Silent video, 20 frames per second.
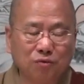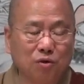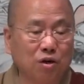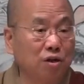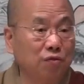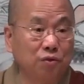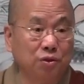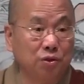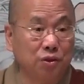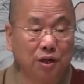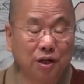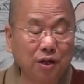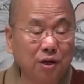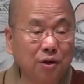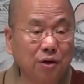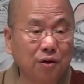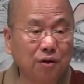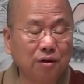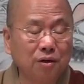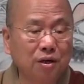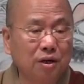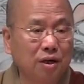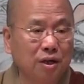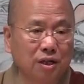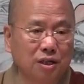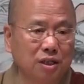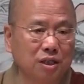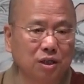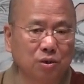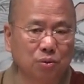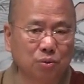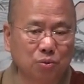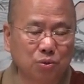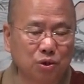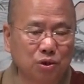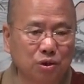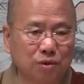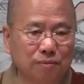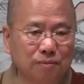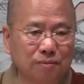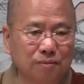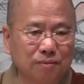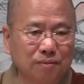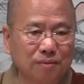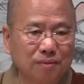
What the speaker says: whatever you hear is an illusion.